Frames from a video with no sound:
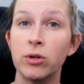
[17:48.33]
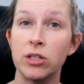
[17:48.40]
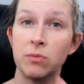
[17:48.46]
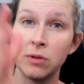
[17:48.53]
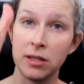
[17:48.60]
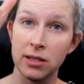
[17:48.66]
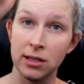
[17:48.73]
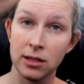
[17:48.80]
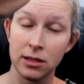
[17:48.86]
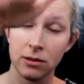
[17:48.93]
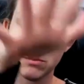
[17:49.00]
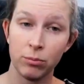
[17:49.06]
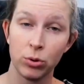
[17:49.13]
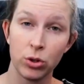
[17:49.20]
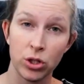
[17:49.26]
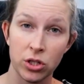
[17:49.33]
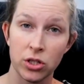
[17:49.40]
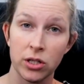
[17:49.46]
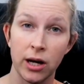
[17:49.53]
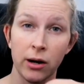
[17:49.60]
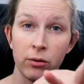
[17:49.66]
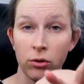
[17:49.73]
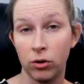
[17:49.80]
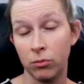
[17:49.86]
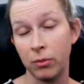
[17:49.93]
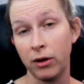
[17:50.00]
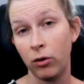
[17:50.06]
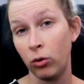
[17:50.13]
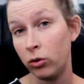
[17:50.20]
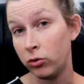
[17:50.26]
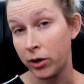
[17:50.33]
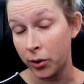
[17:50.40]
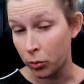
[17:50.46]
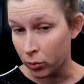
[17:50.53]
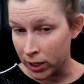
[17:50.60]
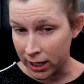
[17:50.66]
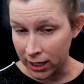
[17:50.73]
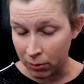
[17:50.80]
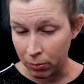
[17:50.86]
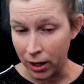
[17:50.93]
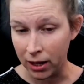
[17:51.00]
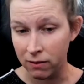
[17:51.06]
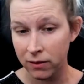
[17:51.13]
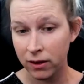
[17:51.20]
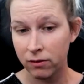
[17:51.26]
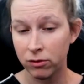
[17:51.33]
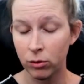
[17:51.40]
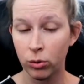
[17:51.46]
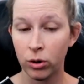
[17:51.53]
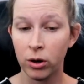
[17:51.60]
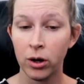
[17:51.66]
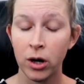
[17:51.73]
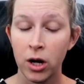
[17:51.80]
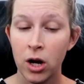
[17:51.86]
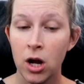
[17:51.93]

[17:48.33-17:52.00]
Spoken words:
which means it pushes down on my already weak pelvic floor.